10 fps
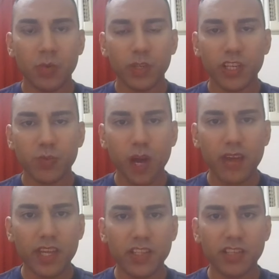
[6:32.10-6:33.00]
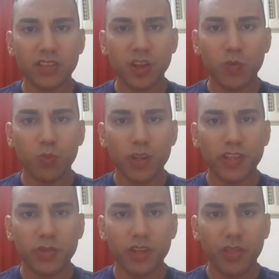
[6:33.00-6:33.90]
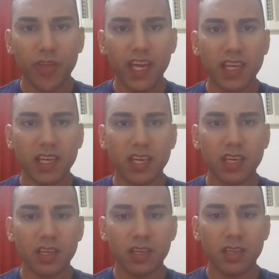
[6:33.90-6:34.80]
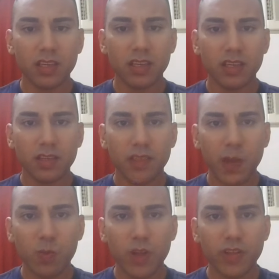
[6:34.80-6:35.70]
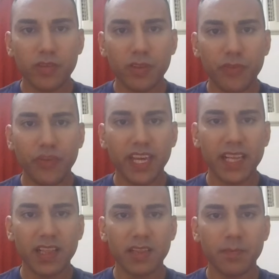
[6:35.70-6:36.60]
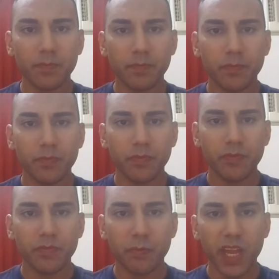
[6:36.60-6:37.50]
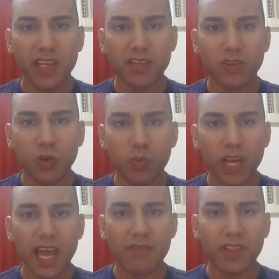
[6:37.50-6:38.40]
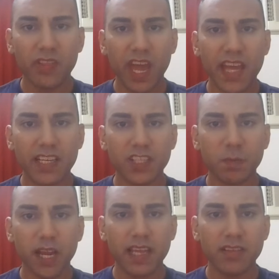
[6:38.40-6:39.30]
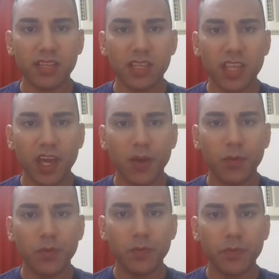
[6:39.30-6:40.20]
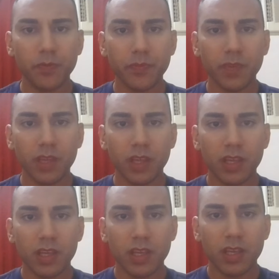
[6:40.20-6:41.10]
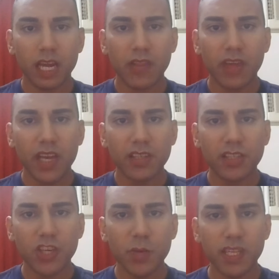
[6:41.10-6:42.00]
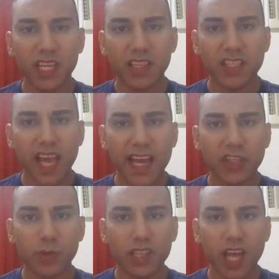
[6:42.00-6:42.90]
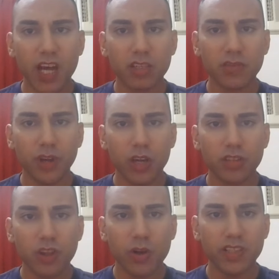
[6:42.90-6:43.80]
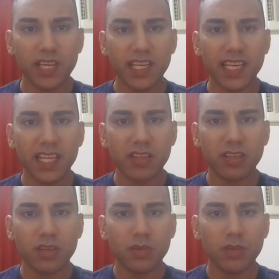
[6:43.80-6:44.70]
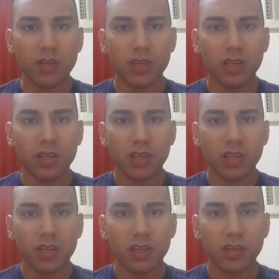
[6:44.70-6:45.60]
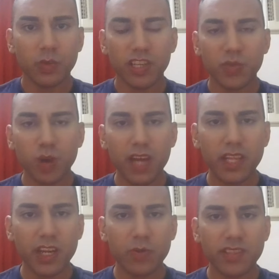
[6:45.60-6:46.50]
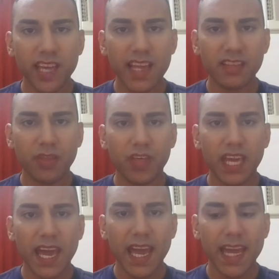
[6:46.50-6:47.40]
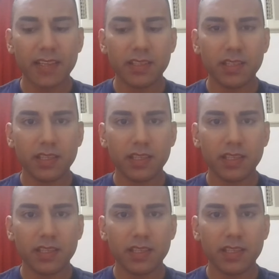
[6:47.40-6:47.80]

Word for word: which is why they just don't want you to think. They want you to feel, based on whatever they're displaying to you. And they're assuming that this act will last for as long as they need it to, which is why they don't tend to think ahead,